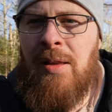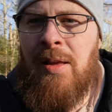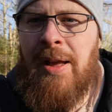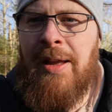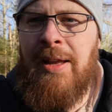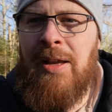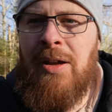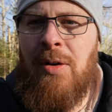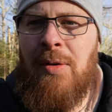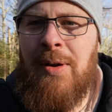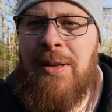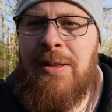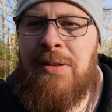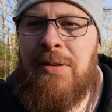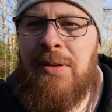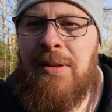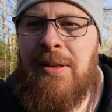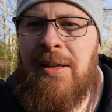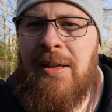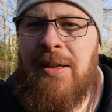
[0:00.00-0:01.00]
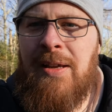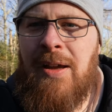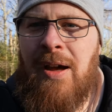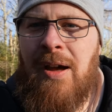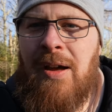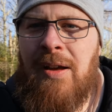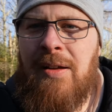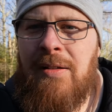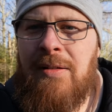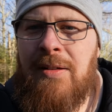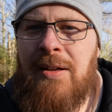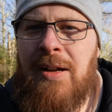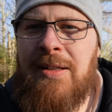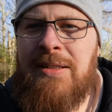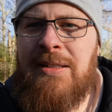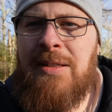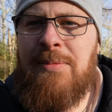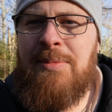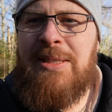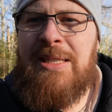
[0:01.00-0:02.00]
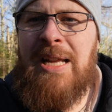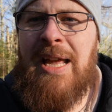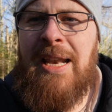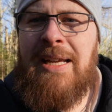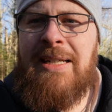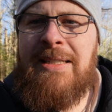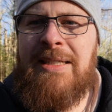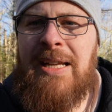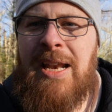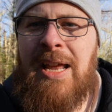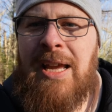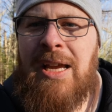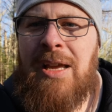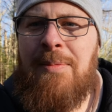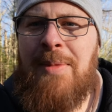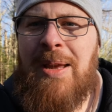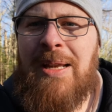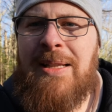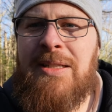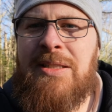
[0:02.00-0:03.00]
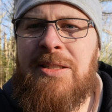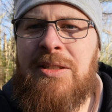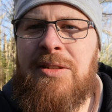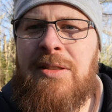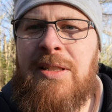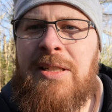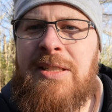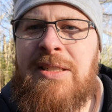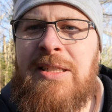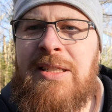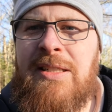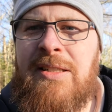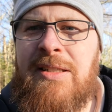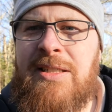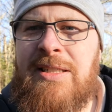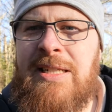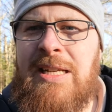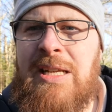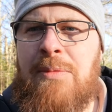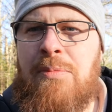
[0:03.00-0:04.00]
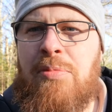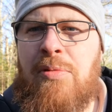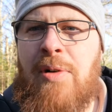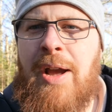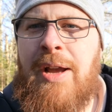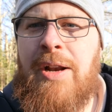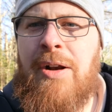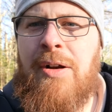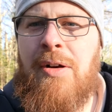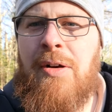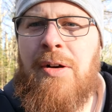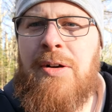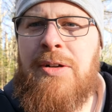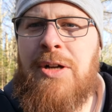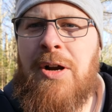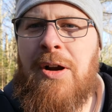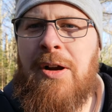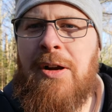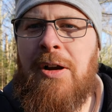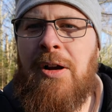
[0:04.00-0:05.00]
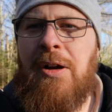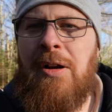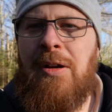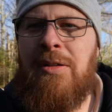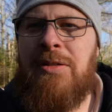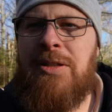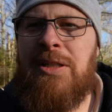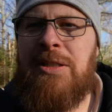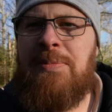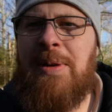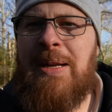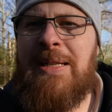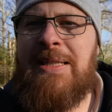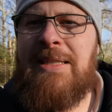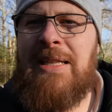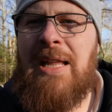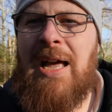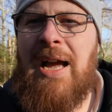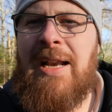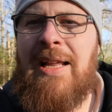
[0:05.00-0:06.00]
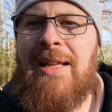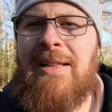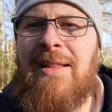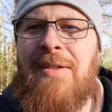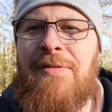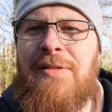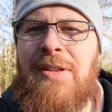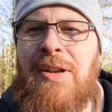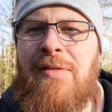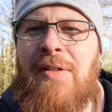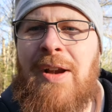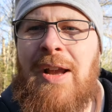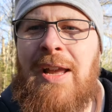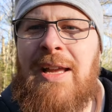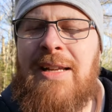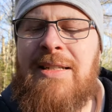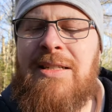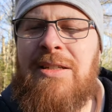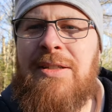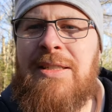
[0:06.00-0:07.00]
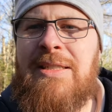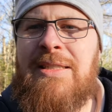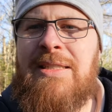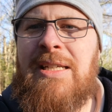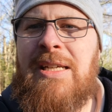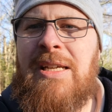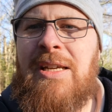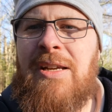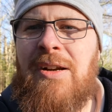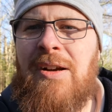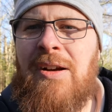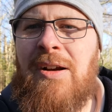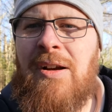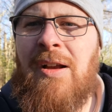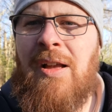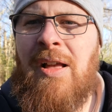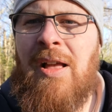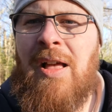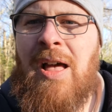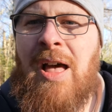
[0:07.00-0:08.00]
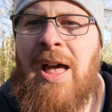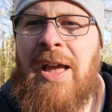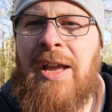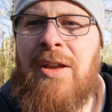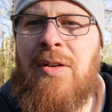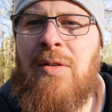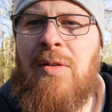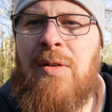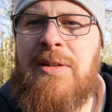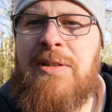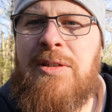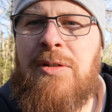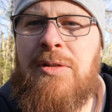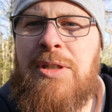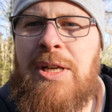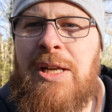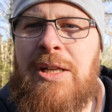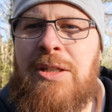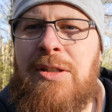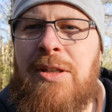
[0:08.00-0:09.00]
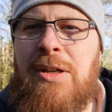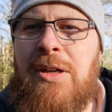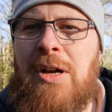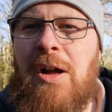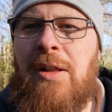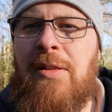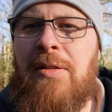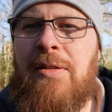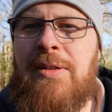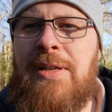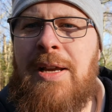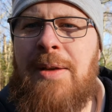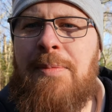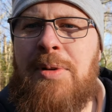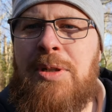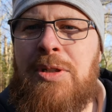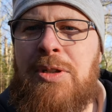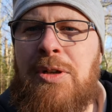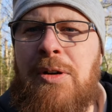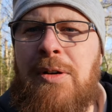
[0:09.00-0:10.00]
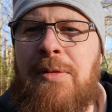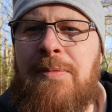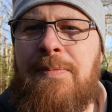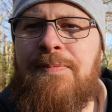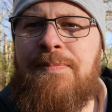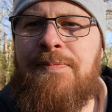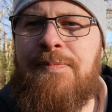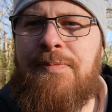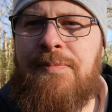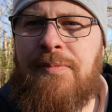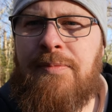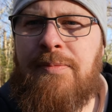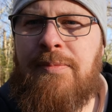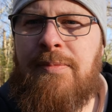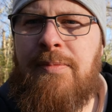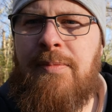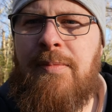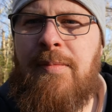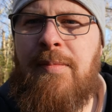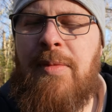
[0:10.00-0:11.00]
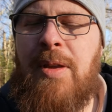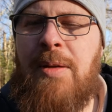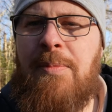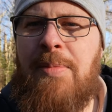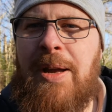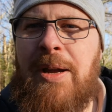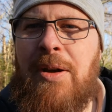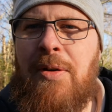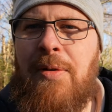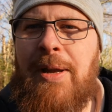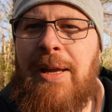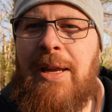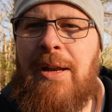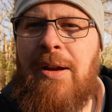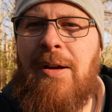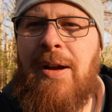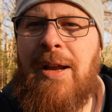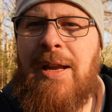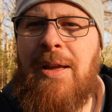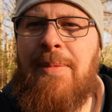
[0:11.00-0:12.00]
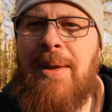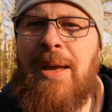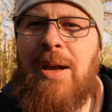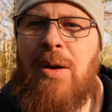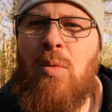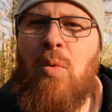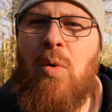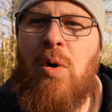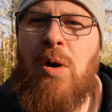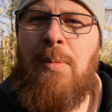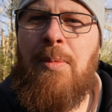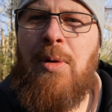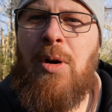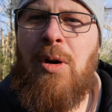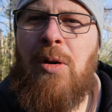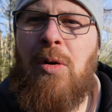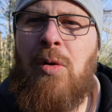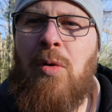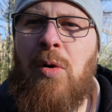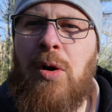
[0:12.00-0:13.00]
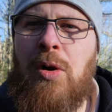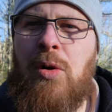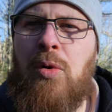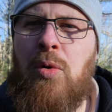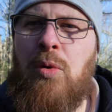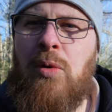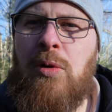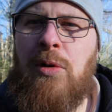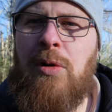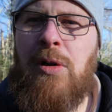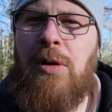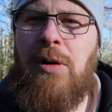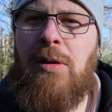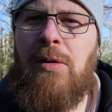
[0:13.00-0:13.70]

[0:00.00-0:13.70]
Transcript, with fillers: I can go into the uh, custom settings and I could make this the, the, scene brighter or darker just by sliding left and right as you can see here. I can also change the color temperature by going here. I can make it warmer or cooler.